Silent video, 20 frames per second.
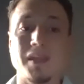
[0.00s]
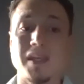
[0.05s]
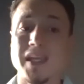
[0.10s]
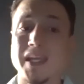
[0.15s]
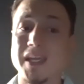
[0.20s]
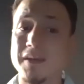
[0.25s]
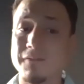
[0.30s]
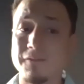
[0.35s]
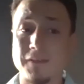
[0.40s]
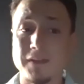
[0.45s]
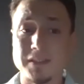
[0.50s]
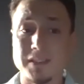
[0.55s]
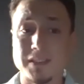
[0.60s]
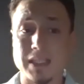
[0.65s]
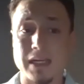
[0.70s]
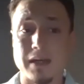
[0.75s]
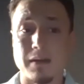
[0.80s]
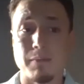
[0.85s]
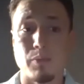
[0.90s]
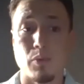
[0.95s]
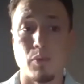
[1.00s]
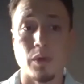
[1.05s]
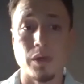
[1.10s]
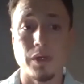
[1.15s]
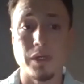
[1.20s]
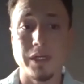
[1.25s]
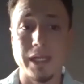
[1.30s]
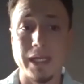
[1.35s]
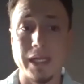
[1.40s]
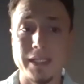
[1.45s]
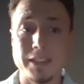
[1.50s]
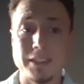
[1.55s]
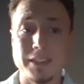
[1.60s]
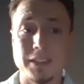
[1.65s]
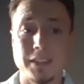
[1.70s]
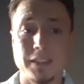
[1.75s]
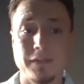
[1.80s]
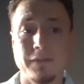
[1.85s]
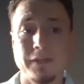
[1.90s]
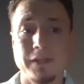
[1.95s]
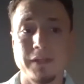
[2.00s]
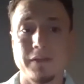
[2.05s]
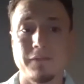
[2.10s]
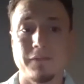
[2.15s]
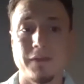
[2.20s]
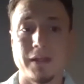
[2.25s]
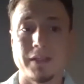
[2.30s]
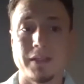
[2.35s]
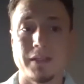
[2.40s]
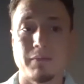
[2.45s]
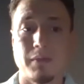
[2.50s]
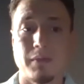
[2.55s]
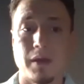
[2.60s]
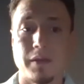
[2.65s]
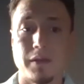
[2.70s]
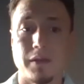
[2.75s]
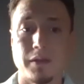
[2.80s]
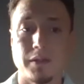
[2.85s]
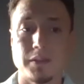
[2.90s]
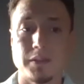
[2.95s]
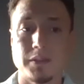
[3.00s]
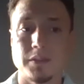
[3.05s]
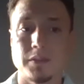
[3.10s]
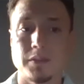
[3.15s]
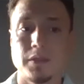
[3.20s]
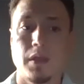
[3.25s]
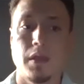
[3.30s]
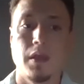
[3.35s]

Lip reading: infants that are born to HCV infected mothers,